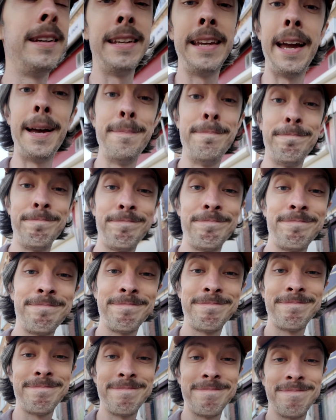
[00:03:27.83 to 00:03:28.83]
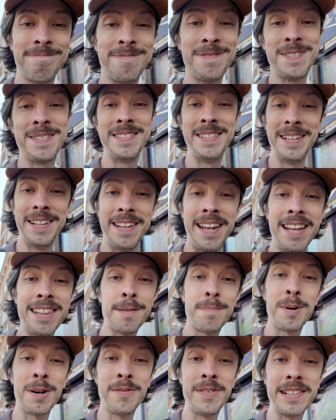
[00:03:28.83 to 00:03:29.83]
yeah, still not
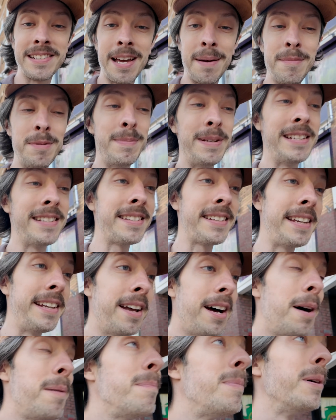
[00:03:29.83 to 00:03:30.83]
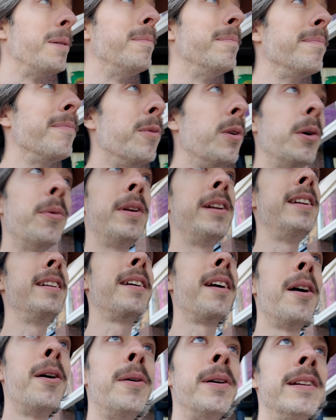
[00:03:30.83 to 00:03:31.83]
the perfect time to be in Schiedam, but we wanted to
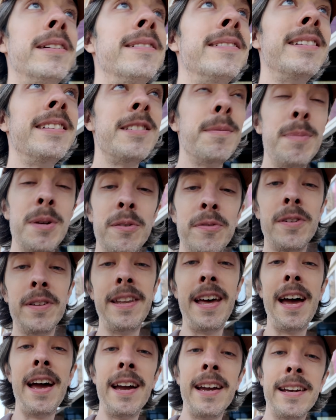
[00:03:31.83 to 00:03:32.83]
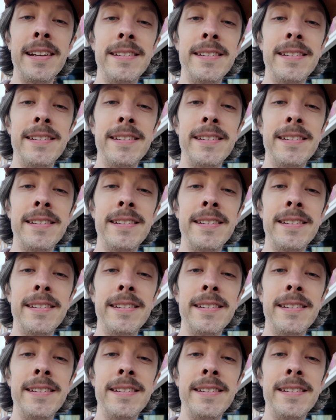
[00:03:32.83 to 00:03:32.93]
go, and it's a beautiful day,